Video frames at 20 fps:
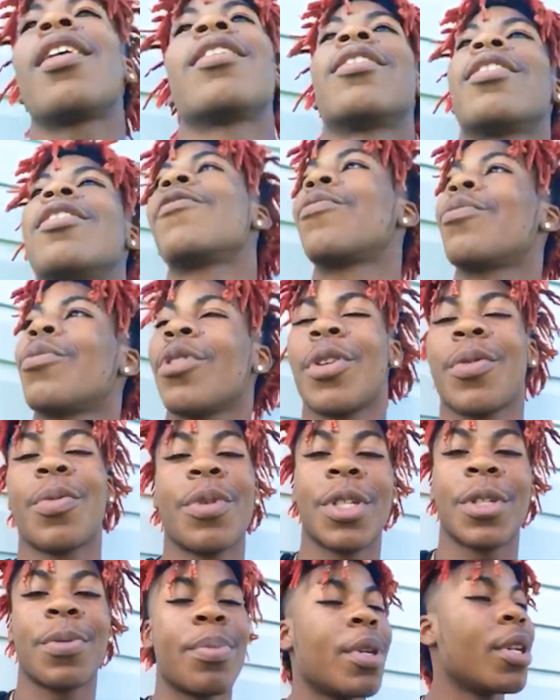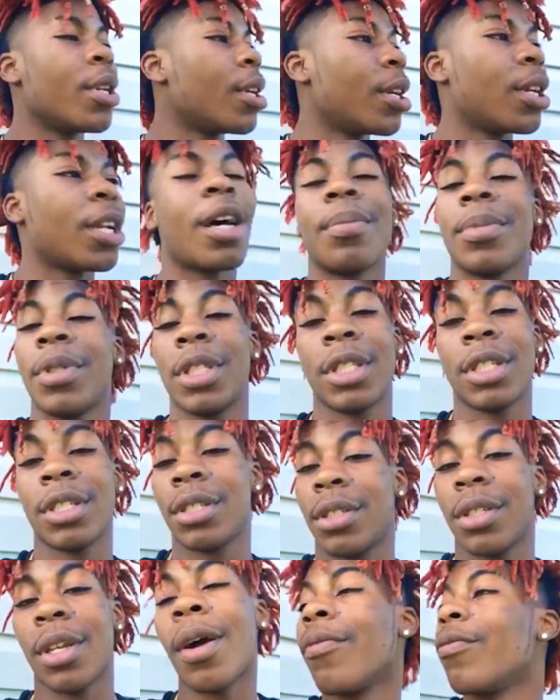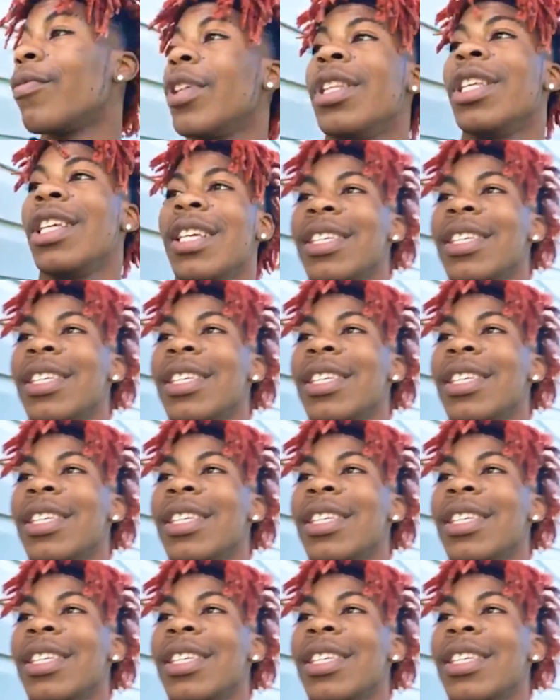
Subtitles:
love working with Speaker, and I'm really